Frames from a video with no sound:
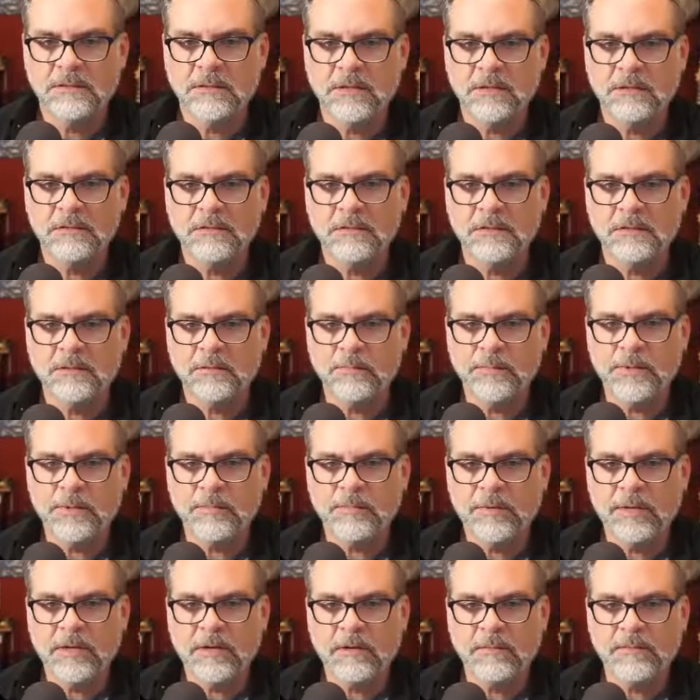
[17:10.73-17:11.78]
A little bit
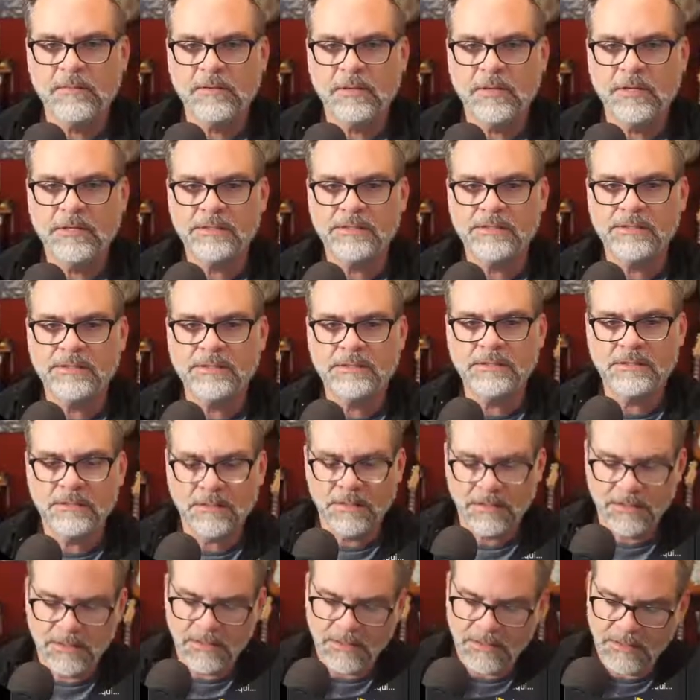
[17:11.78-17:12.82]
better place.
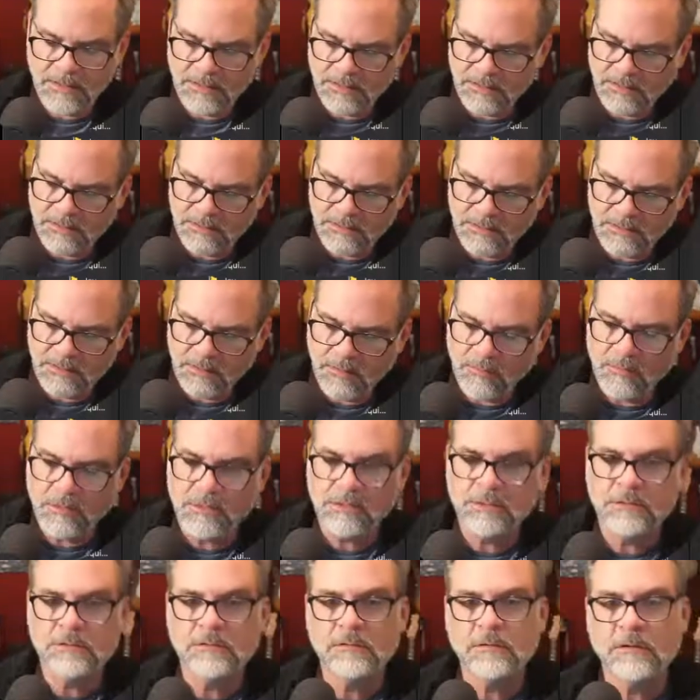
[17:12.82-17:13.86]
I don't
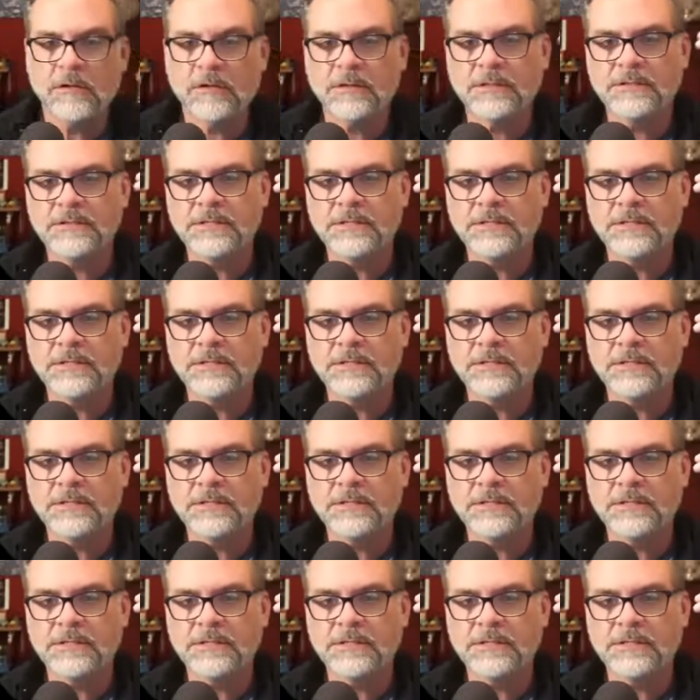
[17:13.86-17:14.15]
want too long a